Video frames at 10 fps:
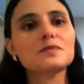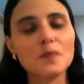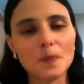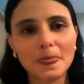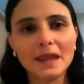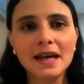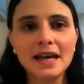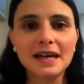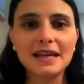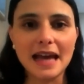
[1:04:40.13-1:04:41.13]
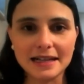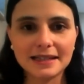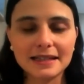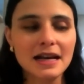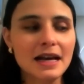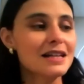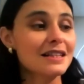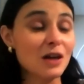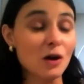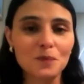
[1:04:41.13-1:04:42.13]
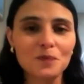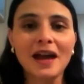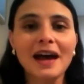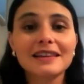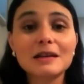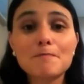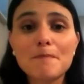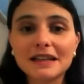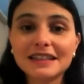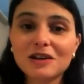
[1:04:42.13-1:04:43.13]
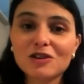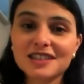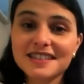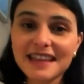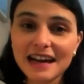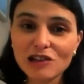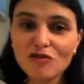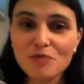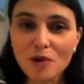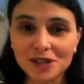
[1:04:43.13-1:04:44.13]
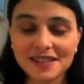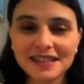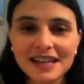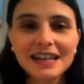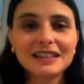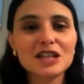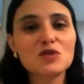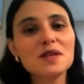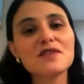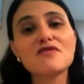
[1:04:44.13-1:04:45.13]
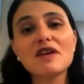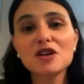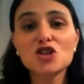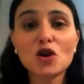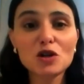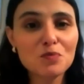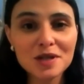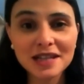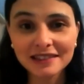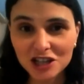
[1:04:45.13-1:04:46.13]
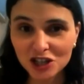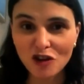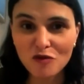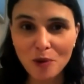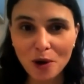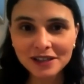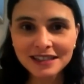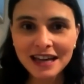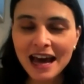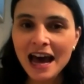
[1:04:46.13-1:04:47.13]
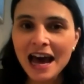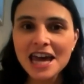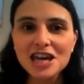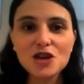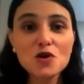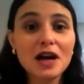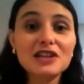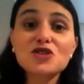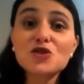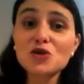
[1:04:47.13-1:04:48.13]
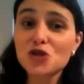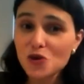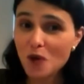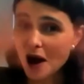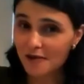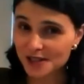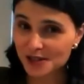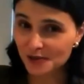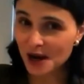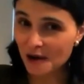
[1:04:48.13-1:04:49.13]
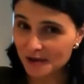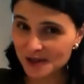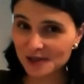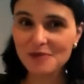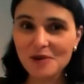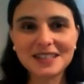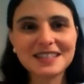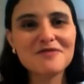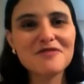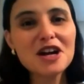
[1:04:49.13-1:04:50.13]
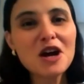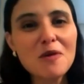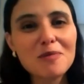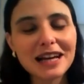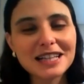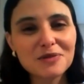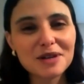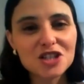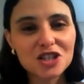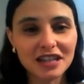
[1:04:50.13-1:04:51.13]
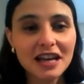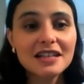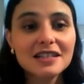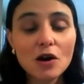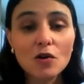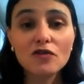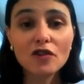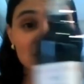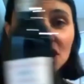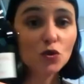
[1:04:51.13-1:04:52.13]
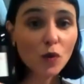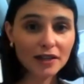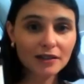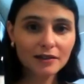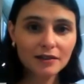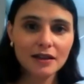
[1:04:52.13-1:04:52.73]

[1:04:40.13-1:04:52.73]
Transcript: wine fridge? Yes. So depending on the style of port, this was a very short presentation of port. You can do two hours, three hours on port. It's a very complex region. So for this one,